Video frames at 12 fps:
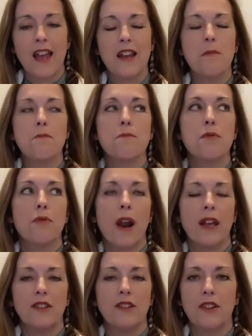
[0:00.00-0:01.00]
and
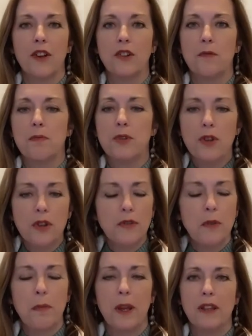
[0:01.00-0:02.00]
embrace those
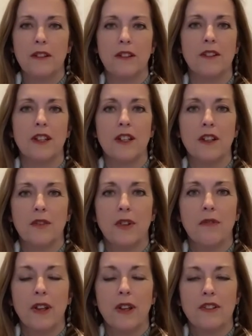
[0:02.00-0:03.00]
beautiful pieces that you've
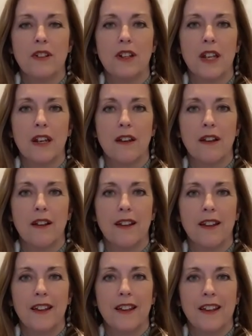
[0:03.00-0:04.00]
invested in.
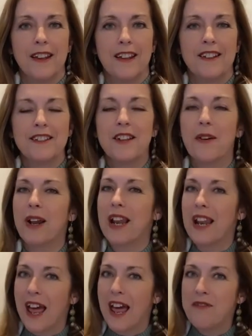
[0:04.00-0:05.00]
So I'd
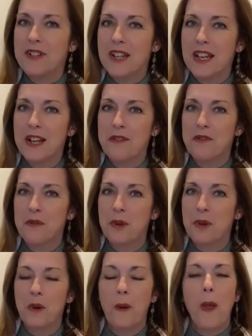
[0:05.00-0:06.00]
love to hear from
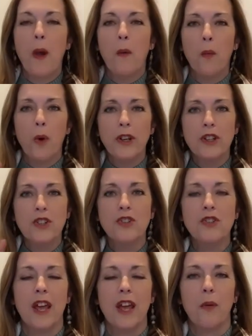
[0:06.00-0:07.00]
you. What are
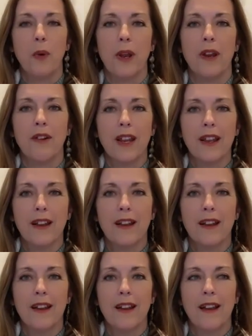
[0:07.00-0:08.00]
you now wearing?
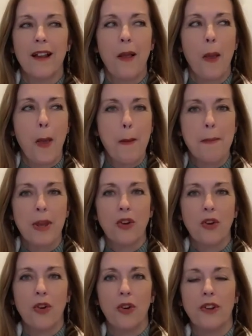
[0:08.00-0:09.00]

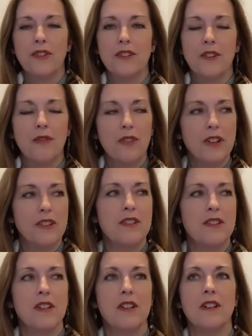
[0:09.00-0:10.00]
Because you've
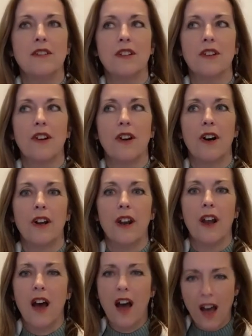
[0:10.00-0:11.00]
listened to this and
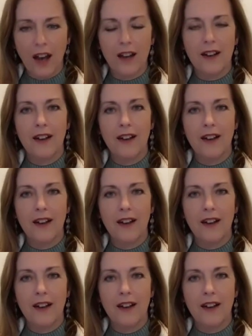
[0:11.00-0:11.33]
gone, ah,